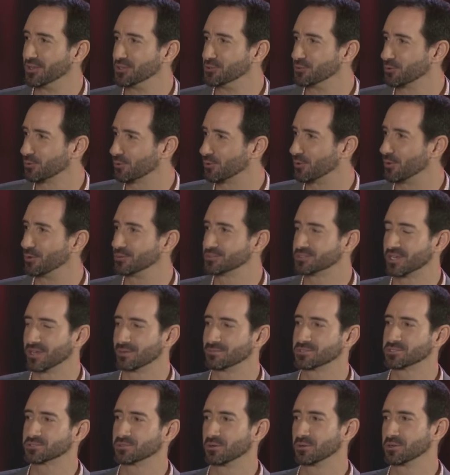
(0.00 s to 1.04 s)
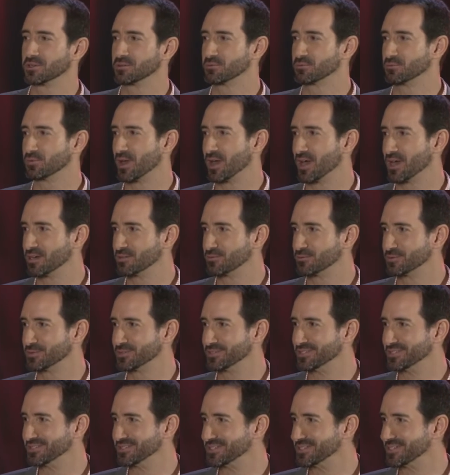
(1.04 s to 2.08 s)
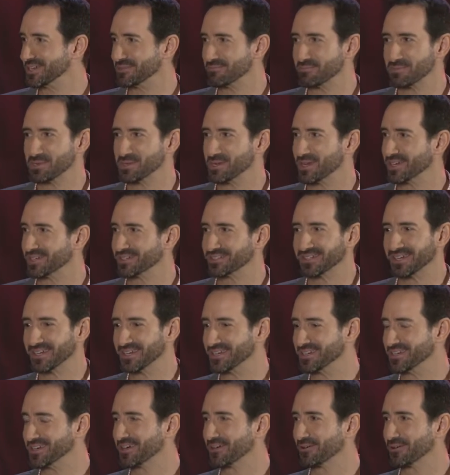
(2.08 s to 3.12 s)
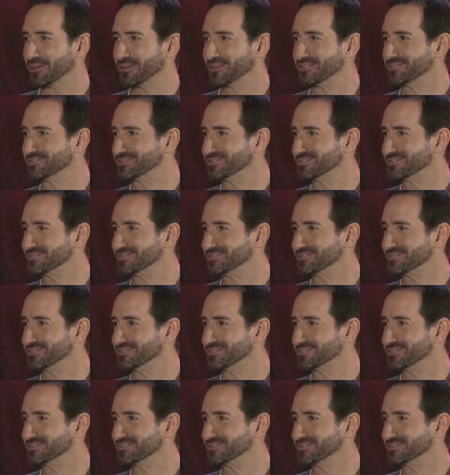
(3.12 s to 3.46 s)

your all-time starting five in the NBA. Any era?